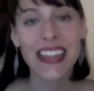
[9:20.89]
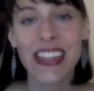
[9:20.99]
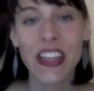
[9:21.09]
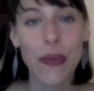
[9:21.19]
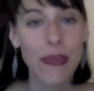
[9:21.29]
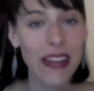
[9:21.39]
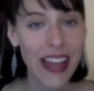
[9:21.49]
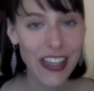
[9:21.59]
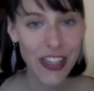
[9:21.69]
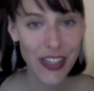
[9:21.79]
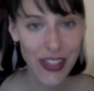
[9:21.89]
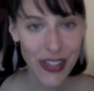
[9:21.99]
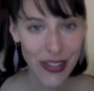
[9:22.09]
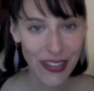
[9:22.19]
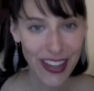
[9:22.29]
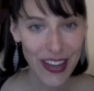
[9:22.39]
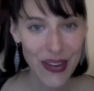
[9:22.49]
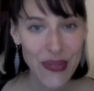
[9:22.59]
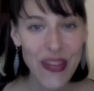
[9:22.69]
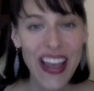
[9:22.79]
it's a pleasure serving you.